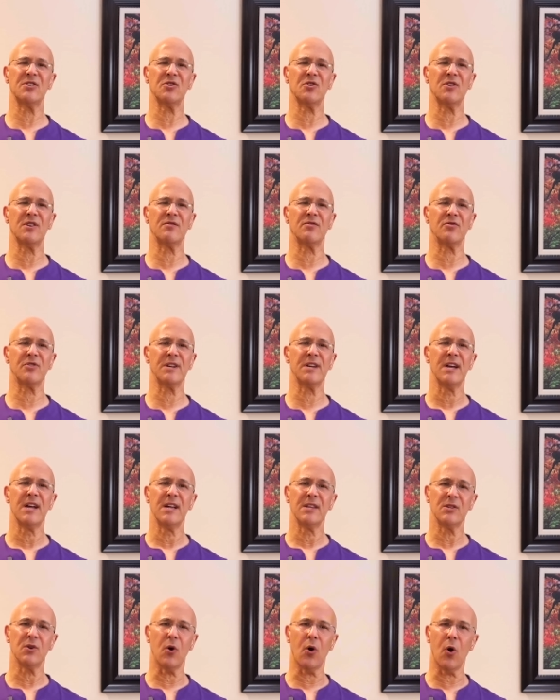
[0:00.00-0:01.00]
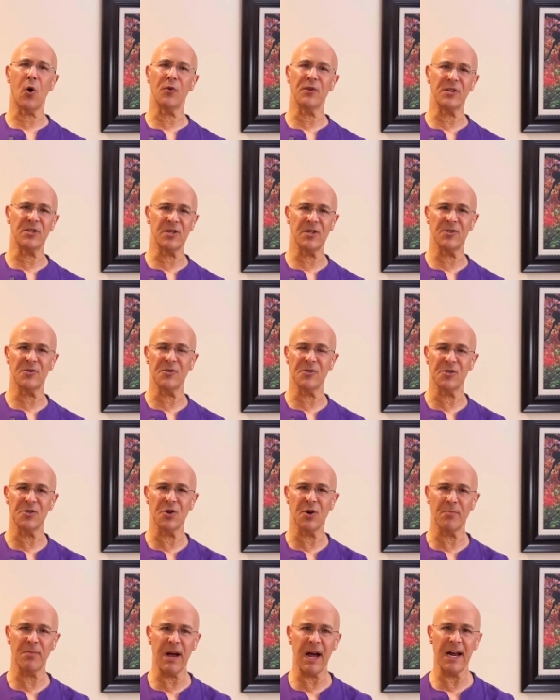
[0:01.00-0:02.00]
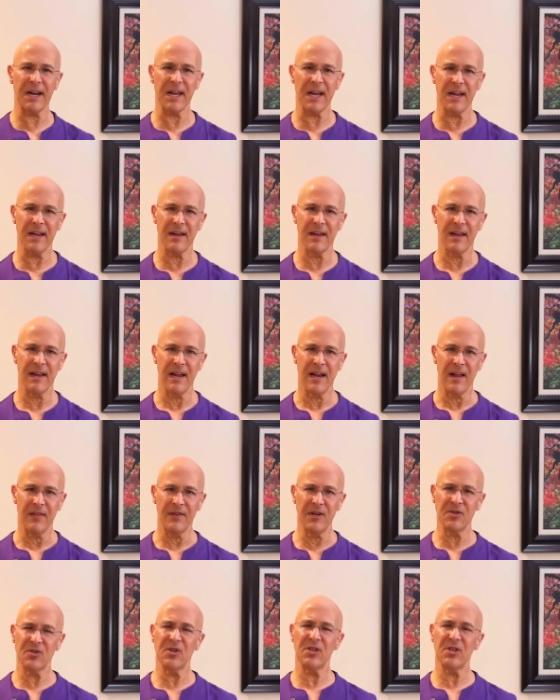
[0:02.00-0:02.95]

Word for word: delivery to all the tissues in your body. This